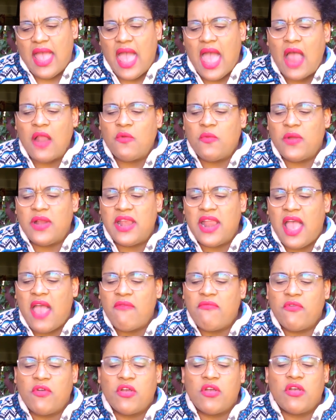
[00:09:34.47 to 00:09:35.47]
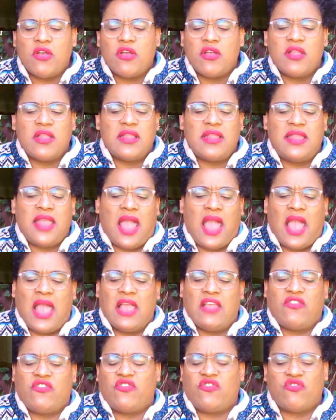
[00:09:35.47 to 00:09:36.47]
And whenever
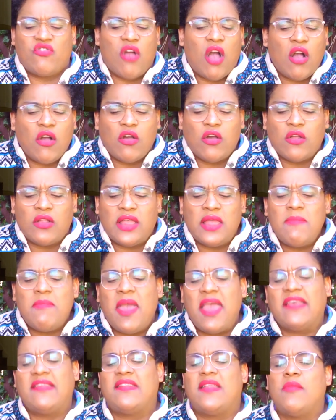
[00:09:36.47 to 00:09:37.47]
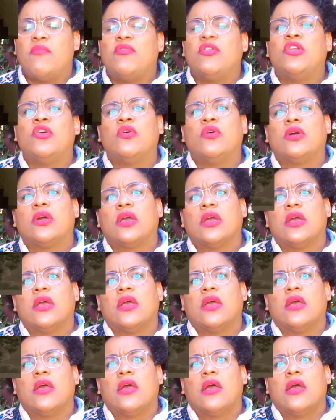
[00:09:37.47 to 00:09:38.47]
they struggle, it makes them look
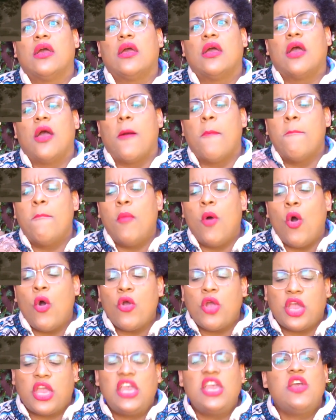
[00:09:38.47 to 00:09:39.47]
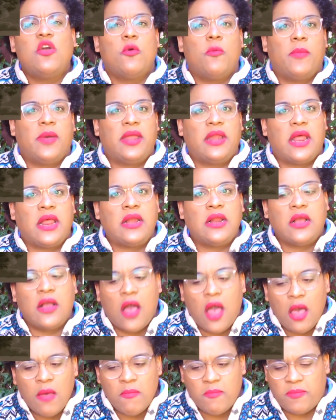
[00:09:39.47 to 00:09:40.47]
more human and
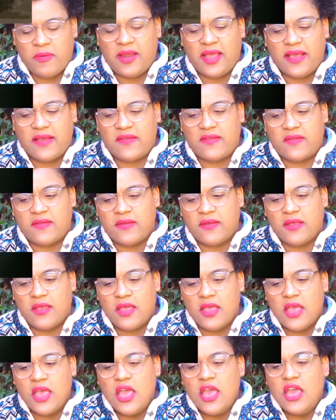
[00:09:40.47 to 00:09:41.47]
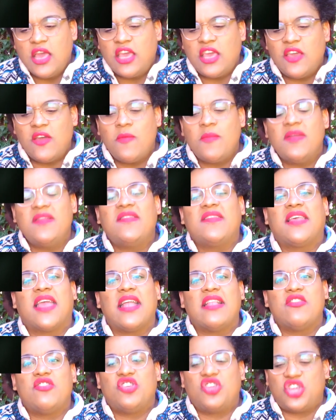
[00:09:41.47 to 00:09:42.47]
complex. Humans
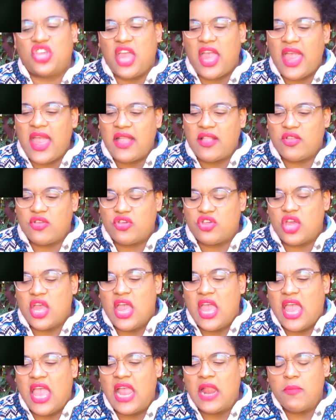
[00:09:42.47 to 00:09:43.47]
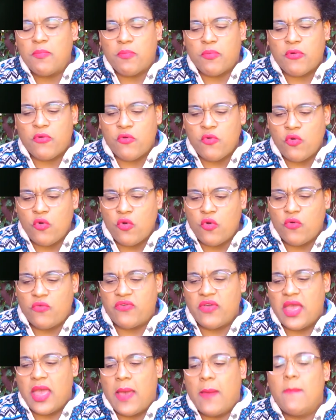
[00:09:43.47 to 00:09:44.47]
can change,
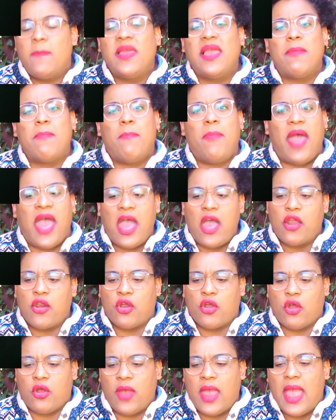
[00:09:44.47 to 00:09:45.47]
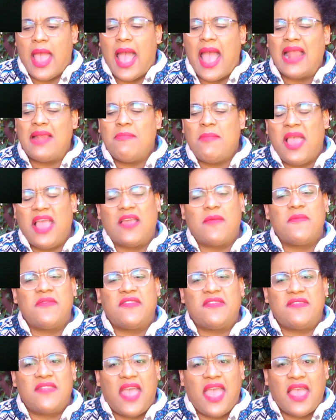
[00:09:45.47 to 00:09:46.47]
improve, be better, and make
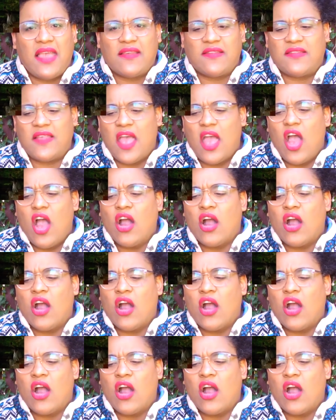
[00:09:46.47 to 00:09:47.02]
mistakes.